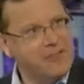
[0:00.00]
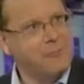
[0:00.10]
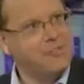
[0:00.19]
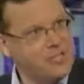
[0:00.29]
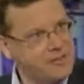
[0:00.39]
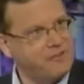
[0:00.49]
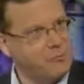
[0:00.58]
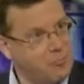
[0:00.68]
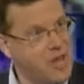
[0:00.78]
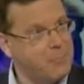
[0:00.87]
them to
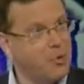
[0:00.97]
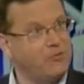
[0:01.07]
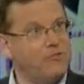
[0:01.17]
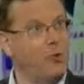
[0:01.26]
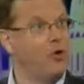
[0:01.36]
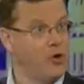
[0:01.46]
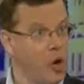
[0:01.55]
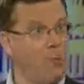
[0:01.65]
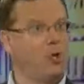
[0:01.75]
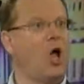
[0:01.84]
different people for
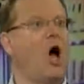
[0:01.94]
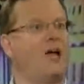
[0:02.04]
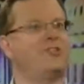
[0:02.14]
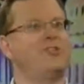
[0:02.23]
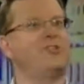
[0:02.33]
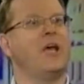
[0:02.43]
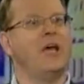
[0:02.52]
noble causes,